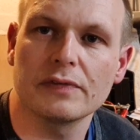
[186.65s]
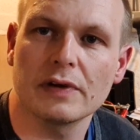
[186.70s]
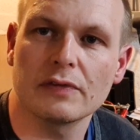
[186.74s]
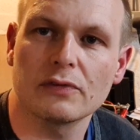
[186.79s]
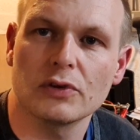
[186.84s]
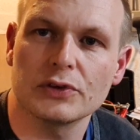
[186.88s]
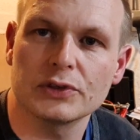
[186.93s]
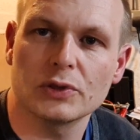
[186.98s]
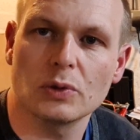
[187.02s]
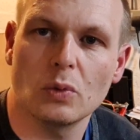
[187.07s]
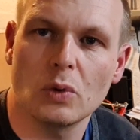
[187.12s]
I've
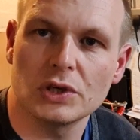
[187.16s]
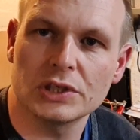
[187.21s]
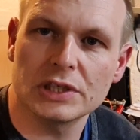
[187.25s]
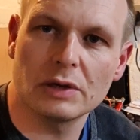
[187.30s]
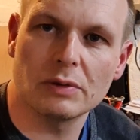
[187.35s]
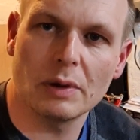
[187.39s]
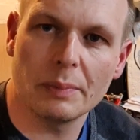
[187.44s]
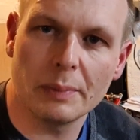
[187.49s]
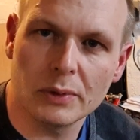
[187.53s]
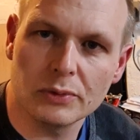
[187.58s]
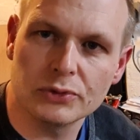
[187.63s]
got to watch how
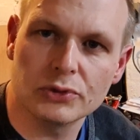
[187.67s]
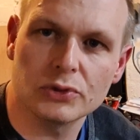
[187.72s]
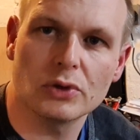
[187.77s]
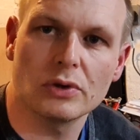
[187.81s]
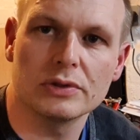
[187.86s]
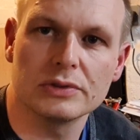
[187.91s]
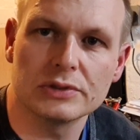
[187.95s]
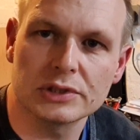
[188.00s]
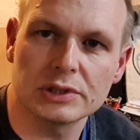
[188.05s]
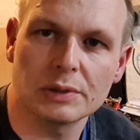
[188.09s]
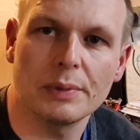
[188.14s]
I mount it
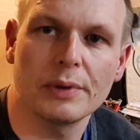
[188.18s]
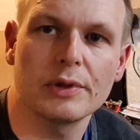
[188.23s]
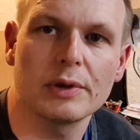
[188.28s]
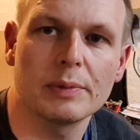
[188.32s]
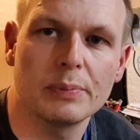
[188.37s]
on some other